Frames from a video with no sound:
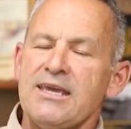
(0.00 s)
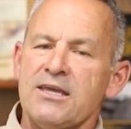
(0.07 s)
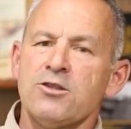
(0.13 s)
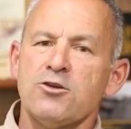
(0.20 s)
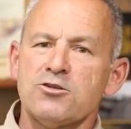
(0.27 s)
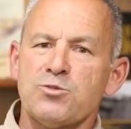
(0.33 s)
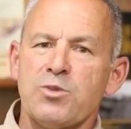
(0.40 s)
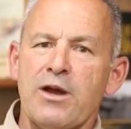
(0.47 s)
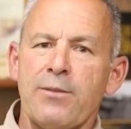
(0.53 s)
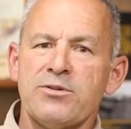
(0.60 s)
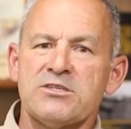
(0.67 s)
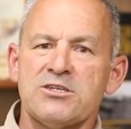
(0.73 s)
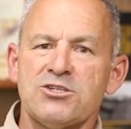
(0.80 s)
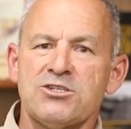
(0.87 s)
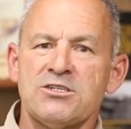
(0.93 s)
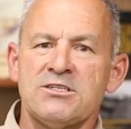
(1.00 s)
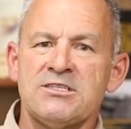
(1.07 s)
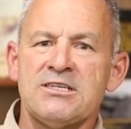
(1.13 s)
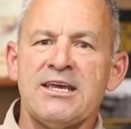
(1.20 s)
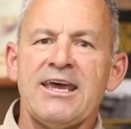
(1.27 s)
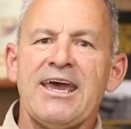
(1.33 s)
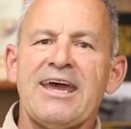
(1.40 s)
in those
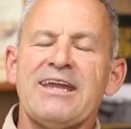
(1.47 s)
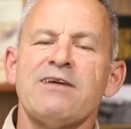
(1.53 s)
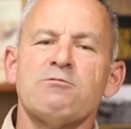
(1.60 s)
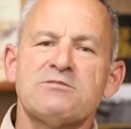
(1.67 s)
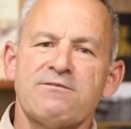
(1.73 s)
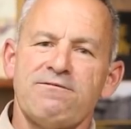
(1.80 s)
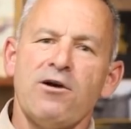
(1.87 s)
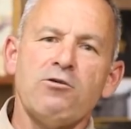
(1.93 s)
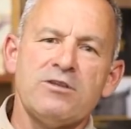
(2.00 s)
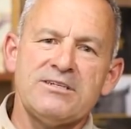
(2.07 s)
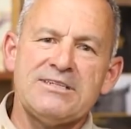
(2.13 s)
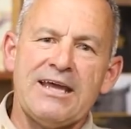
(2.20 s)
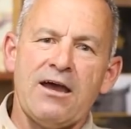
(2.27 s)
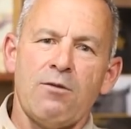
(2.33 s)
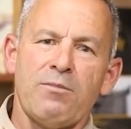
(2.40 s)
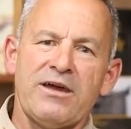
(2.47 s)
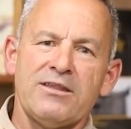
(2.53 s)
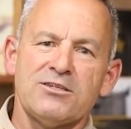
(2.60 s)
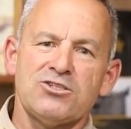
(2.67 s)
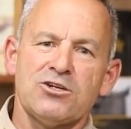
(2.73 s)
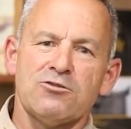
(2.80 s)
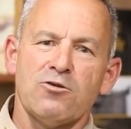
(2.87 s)
propositions, and it was voted down by
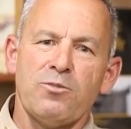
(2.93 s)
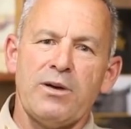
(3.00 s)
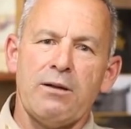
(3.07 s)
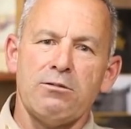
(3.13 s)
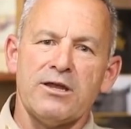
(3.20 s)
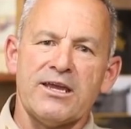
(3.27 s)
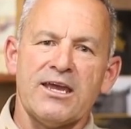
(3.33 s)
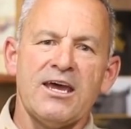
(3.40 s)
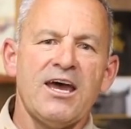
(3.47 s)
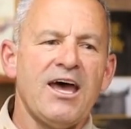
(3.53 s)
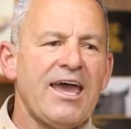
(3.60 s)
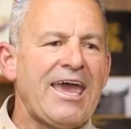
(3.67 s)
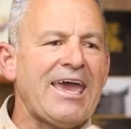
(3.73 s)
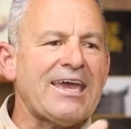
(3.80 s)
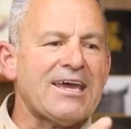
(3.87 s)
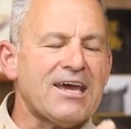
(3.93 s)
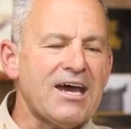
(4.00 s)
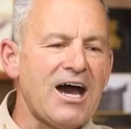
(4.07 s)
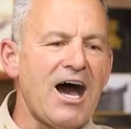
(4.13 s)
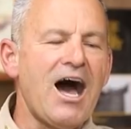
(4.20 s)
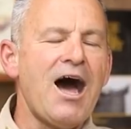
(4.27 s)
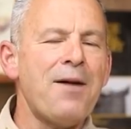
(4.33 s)
the general public. A
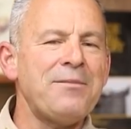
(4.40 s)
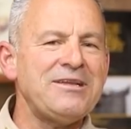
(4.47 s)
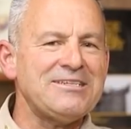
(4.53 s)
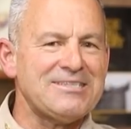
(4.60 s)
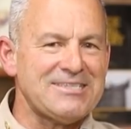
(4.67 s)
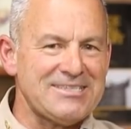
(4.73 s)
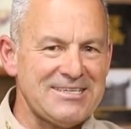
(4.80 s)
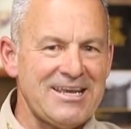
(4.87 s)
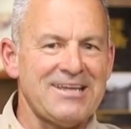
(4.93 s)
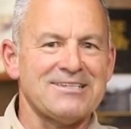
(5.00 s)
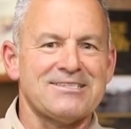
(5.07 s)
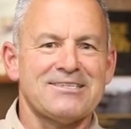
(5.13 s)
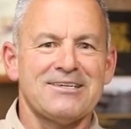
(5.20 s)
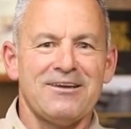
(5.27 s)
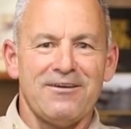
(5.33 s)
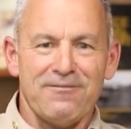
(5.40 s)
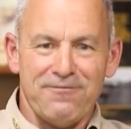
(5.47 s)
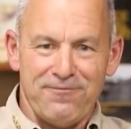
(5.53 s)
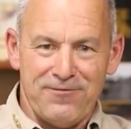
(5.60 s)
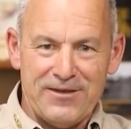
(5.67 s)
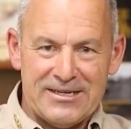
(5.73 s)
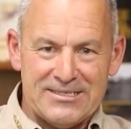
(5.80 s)
common sense
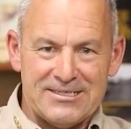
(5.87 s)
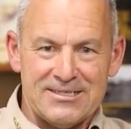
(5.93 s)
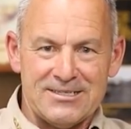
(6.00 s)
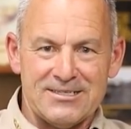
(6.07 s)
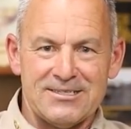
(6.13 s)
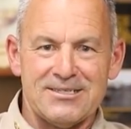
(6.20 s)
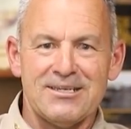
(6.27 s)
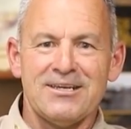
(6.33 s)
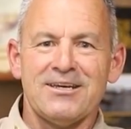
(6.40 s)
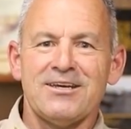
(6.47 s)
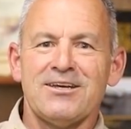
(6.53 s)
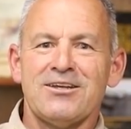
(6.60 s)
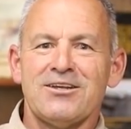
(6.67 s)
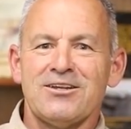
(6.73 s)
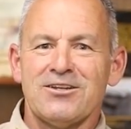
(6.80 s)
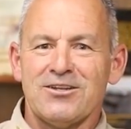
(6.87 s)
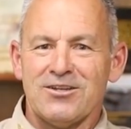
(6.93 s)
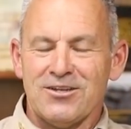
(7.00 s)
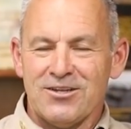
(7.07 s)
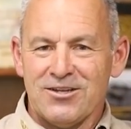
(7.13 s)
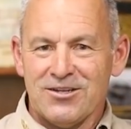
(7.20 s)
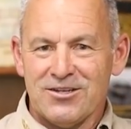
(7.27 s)
fixes
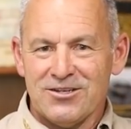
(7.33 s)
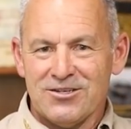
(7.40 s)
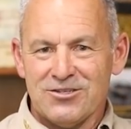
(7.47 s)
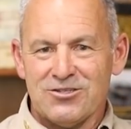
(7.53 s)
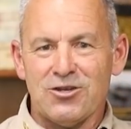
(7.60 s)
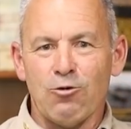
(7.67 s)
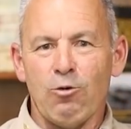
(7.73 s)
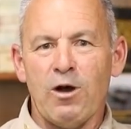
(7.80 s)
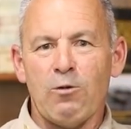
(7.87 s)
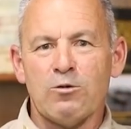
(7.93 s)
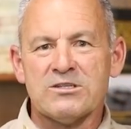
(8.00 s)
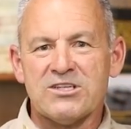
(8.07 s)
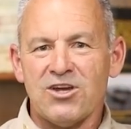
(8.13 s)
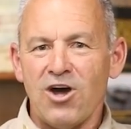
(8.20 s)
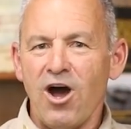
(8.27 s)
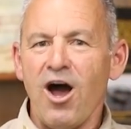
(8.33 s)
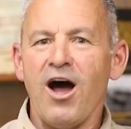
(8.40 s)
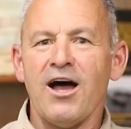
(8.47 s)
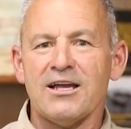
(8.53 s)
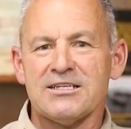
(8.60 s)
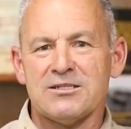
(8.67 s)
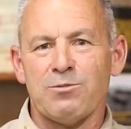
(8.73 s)
to what was
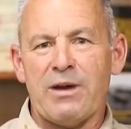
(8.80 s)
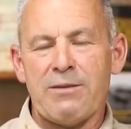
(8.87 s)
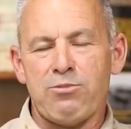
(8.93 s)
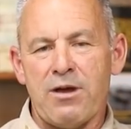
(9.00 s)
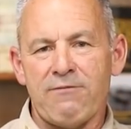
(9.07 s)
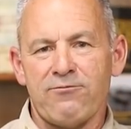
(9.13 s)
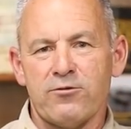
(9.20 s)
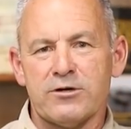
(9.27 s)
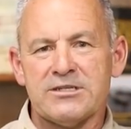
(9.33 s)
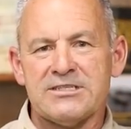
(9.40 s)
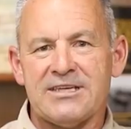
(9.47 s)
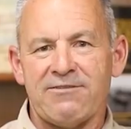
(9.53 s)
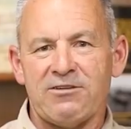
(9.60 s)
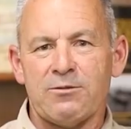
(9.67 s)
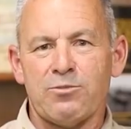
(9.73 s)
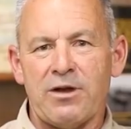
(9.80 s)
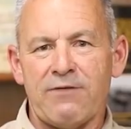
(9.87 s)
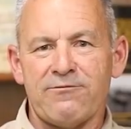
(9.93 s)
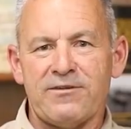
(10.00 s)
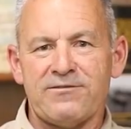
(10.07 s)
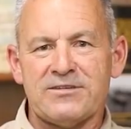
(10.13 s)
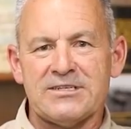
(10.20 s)
caused by Prop 47 and
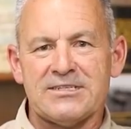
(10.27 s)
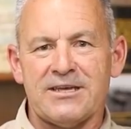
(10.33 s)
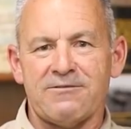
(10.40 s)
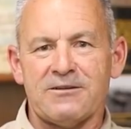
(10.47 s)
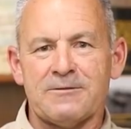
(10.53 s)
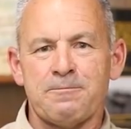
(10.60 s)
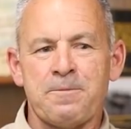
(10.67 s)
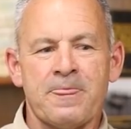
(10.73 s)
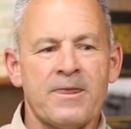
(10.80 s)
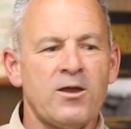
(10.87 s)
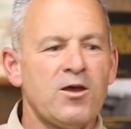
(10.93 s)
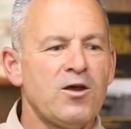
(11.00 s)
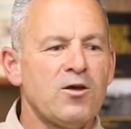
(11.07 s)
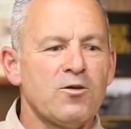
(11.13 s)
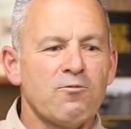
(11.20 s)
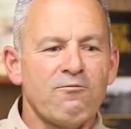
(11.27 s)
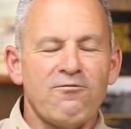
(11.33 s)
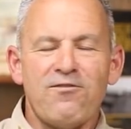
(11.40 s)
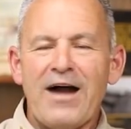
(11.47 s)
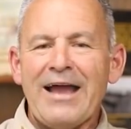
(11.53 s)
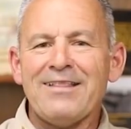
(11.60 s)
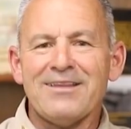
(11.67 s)
Prop 57.
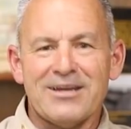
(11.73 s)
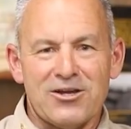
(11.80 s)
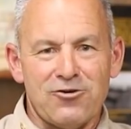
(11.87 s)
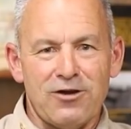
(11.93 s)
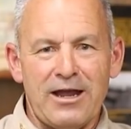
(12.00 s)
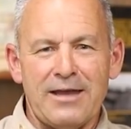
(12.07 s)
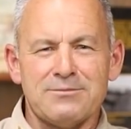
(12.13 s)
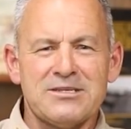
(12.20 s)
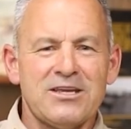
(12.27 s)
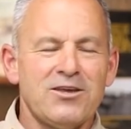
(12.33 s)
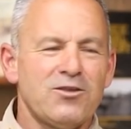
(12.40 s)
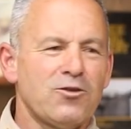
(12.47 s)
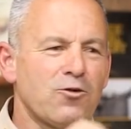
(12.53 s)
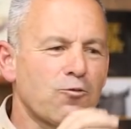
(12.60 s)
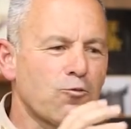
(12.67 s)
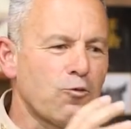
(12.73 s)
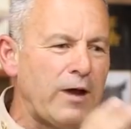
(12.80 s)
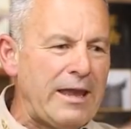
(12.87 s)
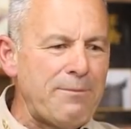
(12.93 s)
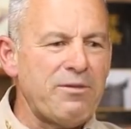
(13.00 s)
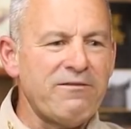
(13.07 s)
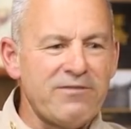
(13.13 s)
Violent crimes, the
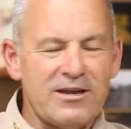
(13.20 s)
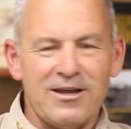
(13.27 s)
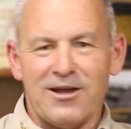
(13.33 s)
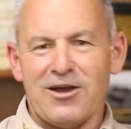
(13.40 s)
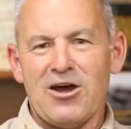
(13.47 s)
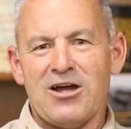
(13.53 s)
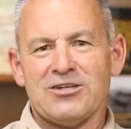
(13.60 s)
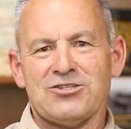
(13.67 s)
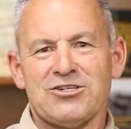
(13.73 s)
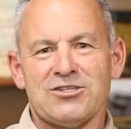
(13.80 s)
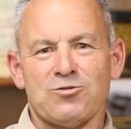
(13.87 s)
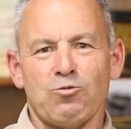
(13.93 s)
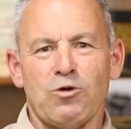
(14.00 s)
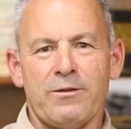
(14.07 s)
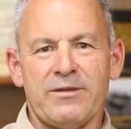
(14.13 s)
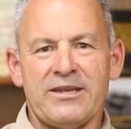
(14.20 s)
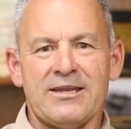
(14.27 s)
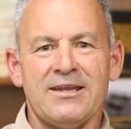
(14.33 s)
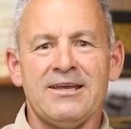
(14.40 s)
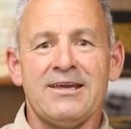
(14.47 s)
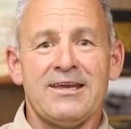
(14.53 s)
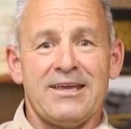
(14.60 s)
rape of an unconscious
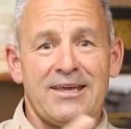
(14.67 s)
woman